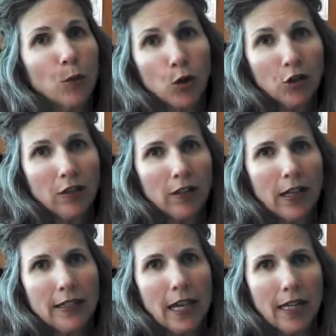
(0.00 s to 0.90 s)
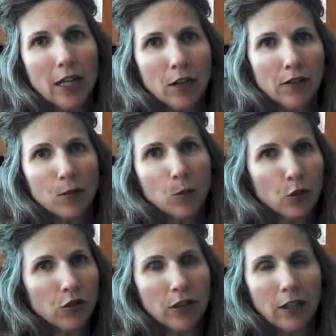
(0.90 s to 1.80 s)
person and taking care of this
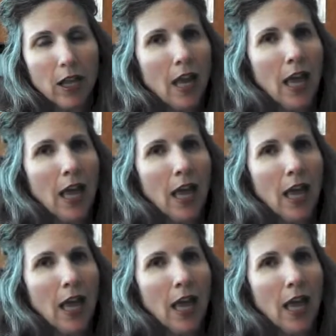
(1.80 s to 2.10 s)
person,